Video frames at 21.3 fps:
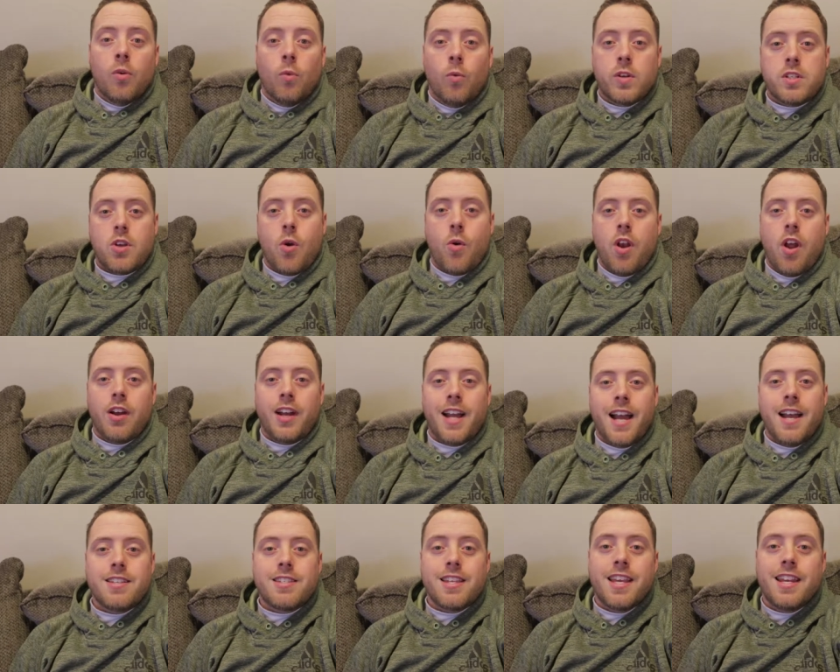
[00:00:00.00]
What's going on
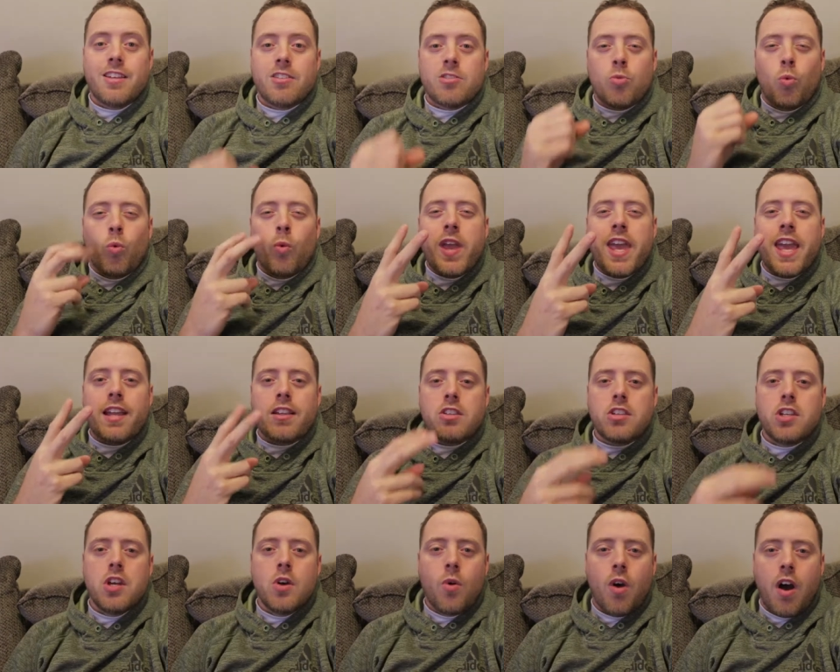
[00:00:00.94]
guys? It is week
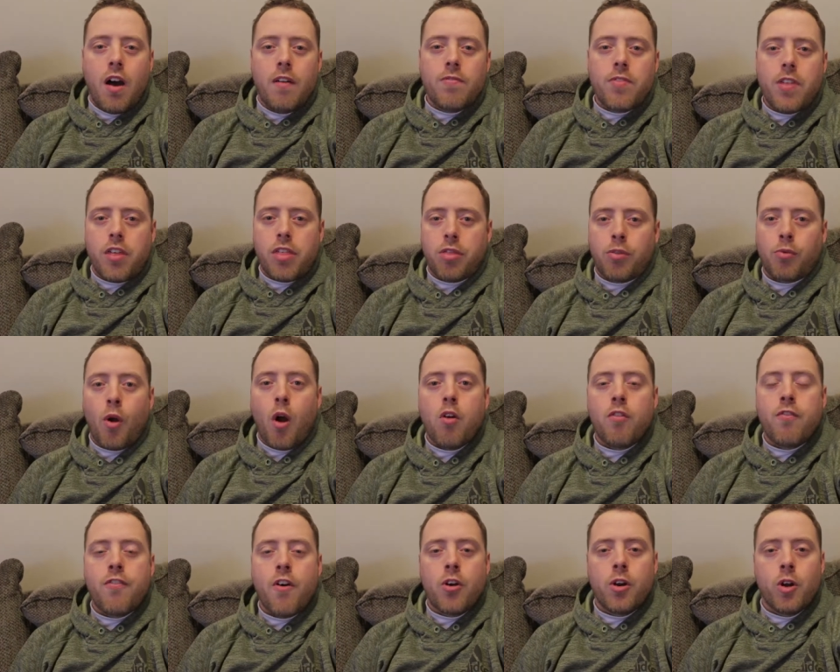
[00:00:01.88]
two of the
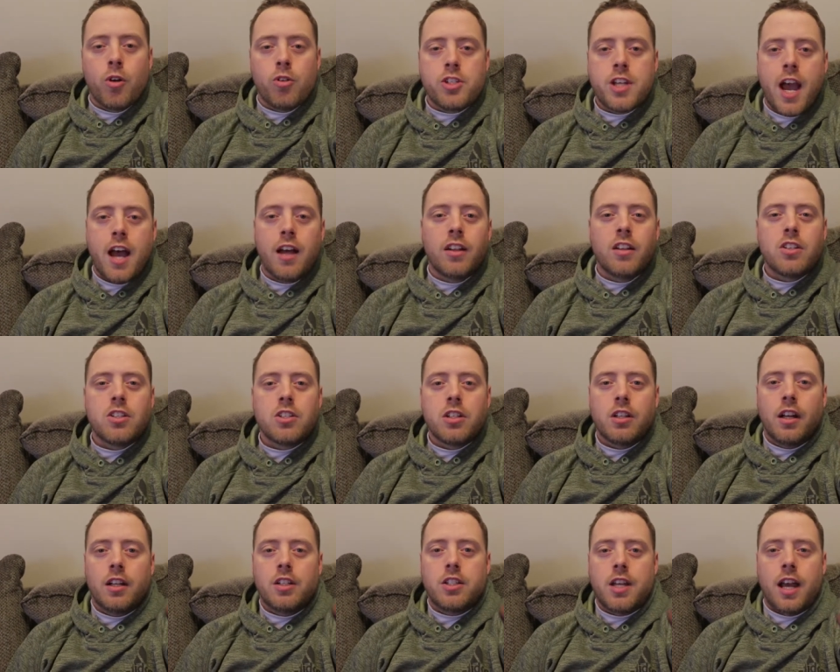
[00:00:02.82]
throw photo challenge.
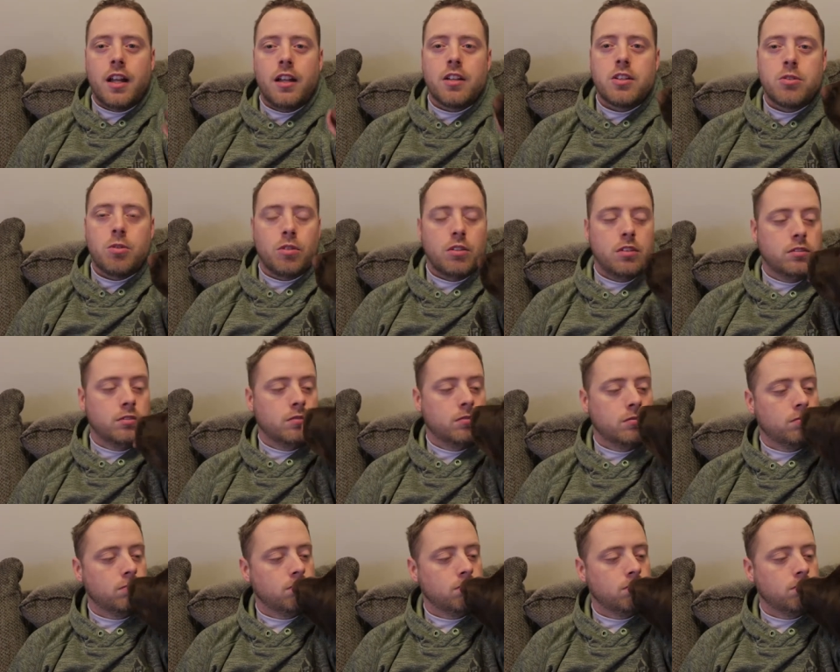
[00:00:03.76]
A challenge where...